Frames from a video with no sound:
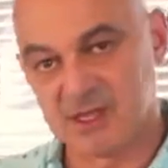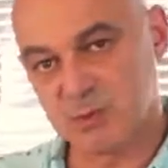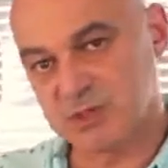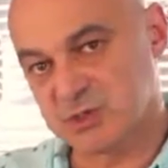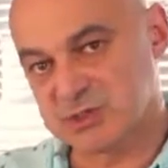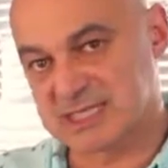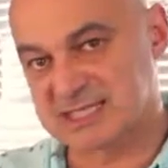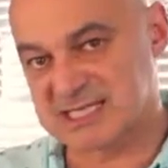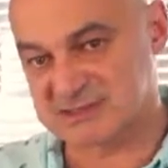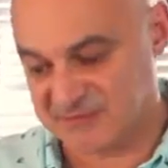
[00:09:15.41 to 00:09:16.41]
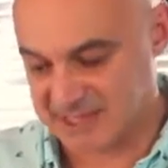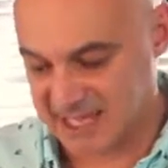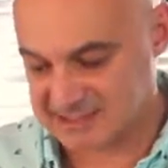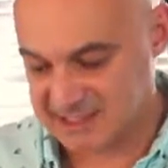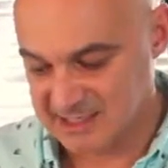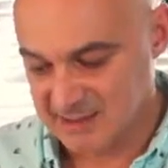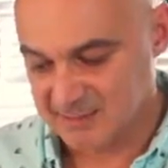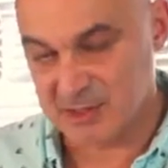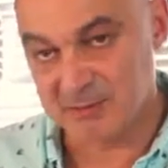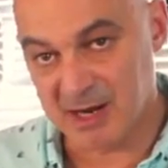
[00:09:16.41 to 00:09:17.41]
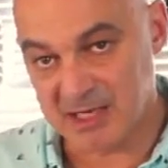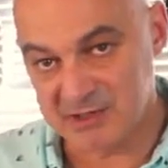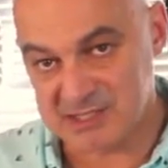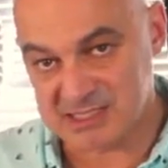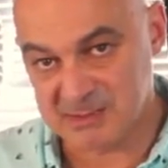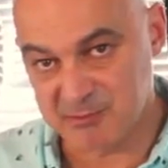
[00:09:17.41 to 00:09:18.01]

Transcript: you wouldn't use the disc for that, but you might use it